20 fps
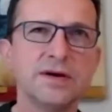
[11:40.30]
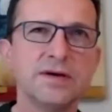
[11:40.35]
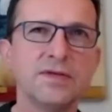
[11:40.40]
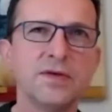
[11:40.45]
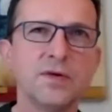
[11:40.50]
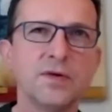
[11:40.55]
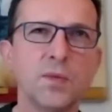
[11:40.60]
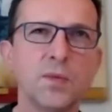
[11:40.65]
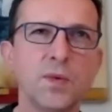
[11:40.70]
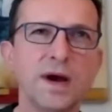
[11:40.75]

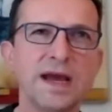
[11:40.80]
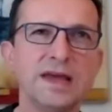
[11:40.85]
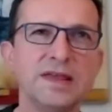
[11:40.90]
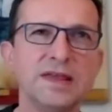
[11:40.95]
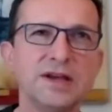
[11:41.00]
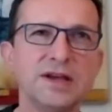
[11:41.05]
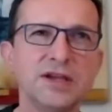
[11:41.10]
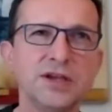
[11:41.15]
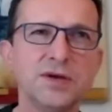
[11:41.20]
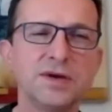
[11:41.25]
way
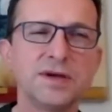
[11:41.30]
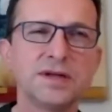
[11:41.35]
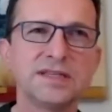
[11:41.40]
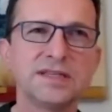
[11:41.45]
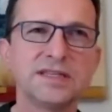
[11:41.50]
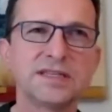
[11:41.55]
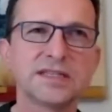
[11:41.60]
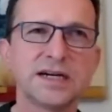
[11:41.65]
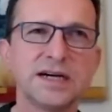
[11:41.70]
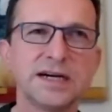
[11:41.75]
that you could
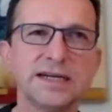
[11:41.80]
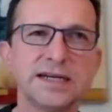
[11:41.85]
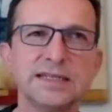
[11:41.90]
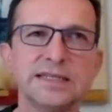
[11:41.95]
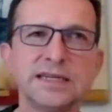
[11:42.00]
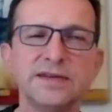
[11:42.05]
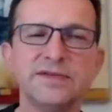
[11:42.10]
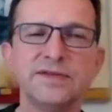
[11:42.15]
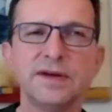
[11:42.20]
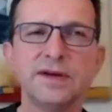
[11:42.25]

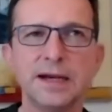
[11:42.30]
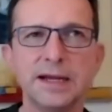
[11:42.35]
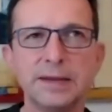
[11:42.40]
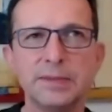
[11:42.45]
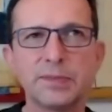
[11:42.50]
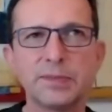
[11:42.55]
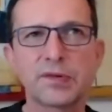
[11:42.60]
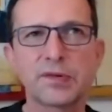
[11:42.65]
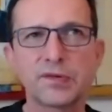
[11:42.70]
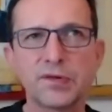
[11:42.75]
scientifically
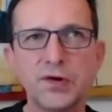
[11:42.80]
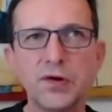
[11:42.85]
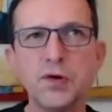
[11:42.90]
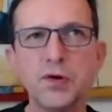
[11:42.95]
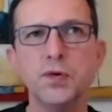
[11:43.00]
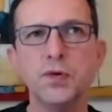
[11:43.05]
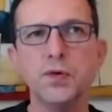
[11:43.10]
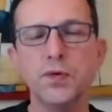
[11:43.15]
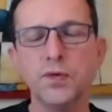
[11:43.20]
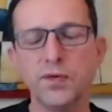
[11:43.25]

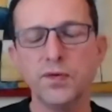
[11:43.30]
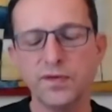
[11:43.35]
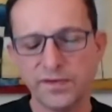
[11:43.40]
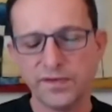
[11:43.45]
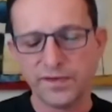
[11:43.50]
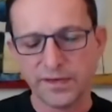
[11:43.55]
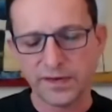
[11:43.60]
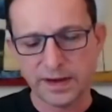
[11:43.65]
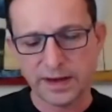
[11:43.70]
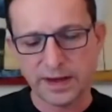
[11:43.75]

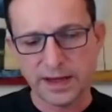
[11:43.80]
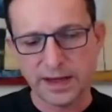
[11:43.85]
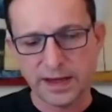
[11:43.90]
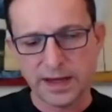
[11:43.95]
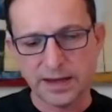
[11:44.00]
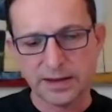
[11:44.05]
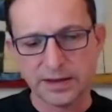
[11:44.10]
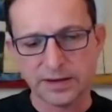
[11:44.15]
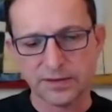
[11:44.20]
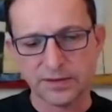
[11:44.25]
prove
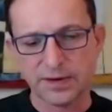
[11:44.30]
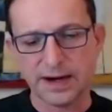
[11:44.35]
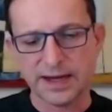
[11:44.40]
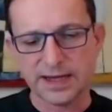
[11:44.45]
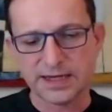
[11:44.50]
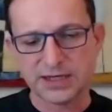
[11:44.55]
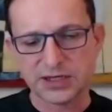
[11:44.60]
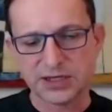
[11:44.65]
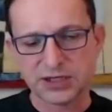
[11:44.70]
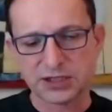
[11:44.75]
the
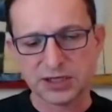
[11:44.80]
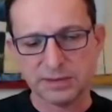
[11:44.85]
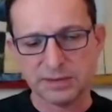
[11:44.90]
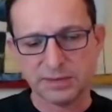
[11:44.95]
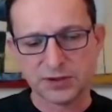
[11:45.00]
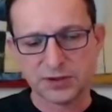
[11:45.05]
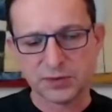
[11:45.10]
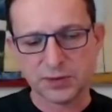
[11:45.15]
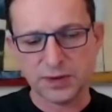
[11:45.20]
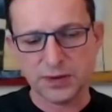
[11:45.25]
relationship
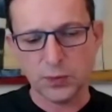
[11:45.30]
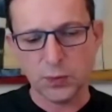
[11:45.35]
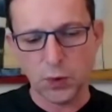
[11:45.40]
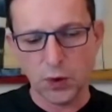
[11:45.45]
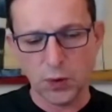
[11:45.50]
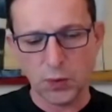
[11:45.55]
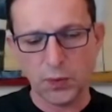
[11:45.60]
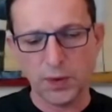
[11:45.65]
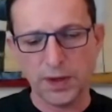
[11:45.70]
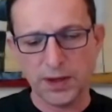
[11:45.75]
between
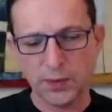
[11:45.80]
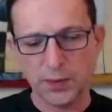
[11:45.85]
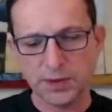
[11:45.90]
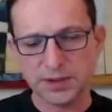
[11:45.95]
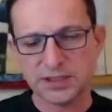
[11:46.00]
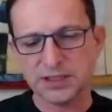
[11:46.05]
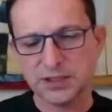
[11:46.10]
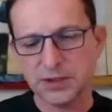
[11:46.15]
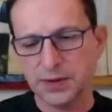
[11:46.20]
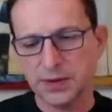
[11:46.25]
what we were
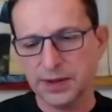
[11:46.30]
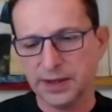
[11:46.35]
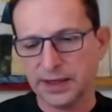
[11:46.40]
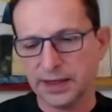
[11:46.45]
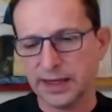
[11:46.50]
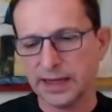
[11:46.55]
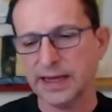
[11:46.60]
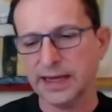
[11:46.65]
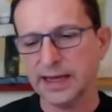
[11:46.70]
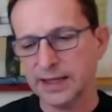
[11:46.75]

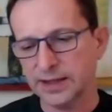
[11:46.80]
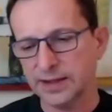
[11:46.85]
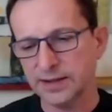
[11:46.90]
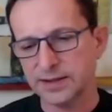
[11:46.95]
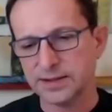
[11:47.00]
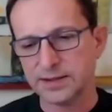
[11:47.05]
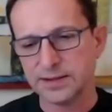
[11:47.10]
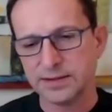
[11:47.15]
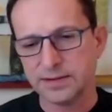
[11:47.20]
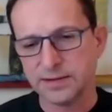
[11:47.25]
doing
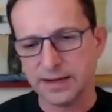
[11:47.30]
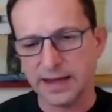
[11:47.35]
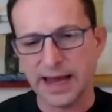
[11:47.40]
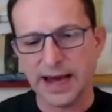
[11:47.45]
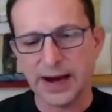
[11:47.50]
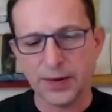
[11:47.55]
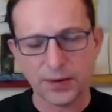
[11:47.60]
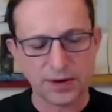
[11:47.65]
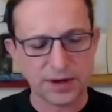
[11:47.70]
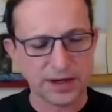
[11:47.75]
and the
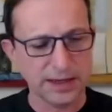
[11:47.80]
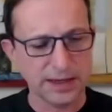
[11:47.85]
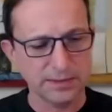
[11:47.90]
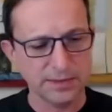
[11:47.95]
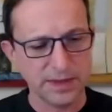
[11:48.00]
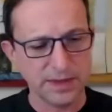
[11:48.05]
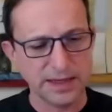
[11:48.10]
outcome.